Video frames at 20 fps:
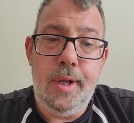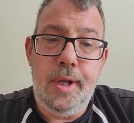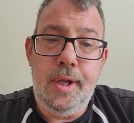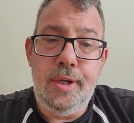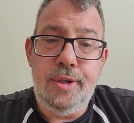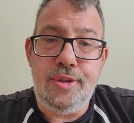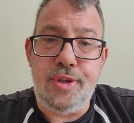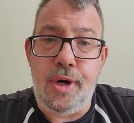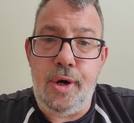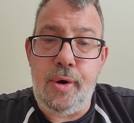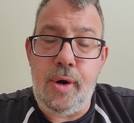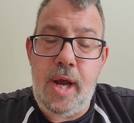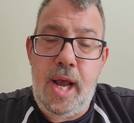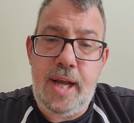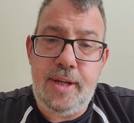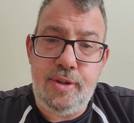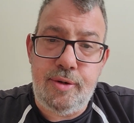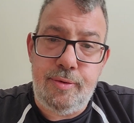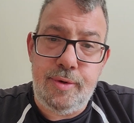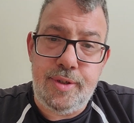So
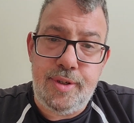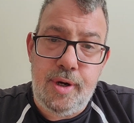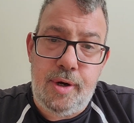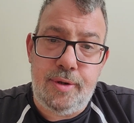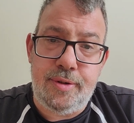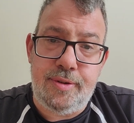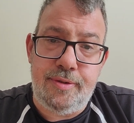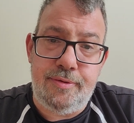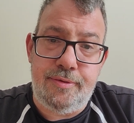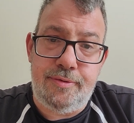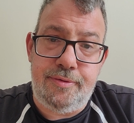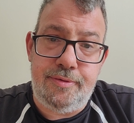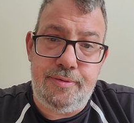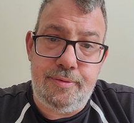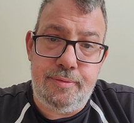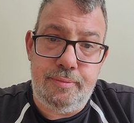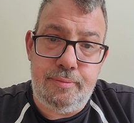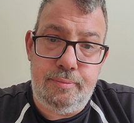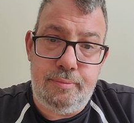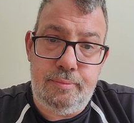as a result of
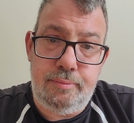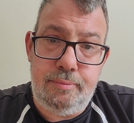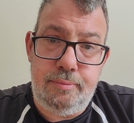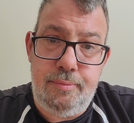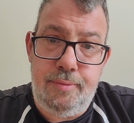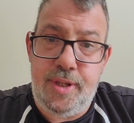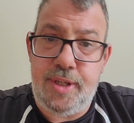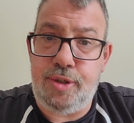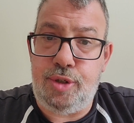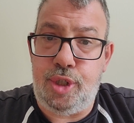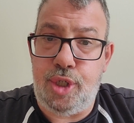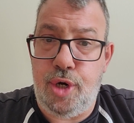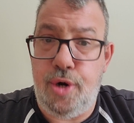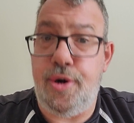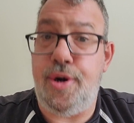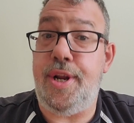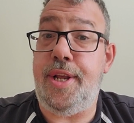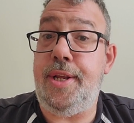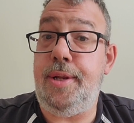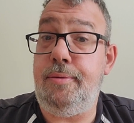this
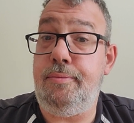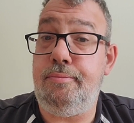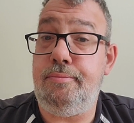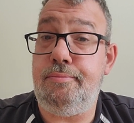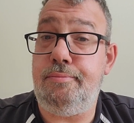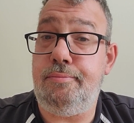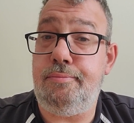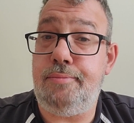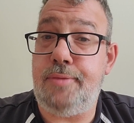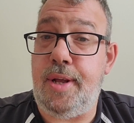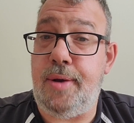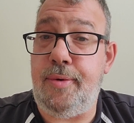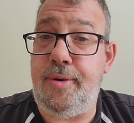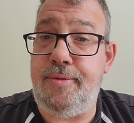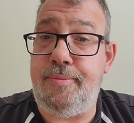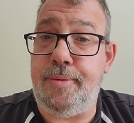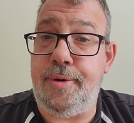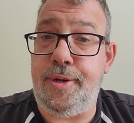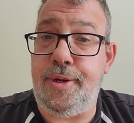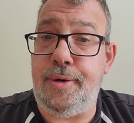journey that
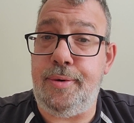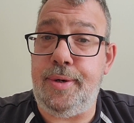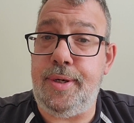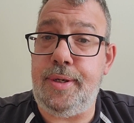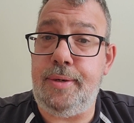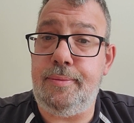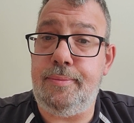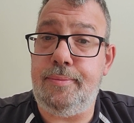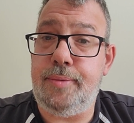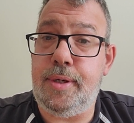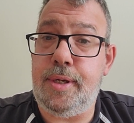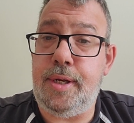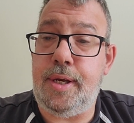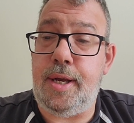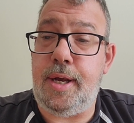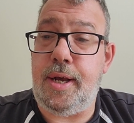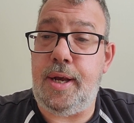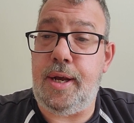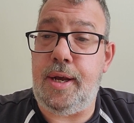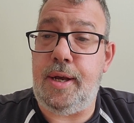we've been doing,
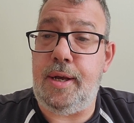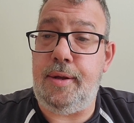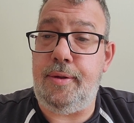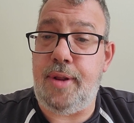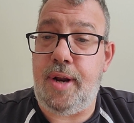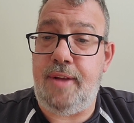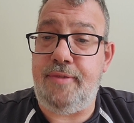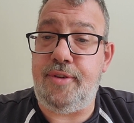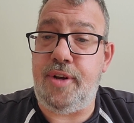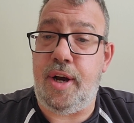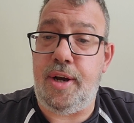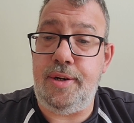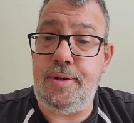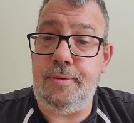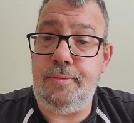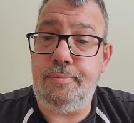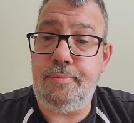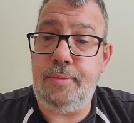that I've done,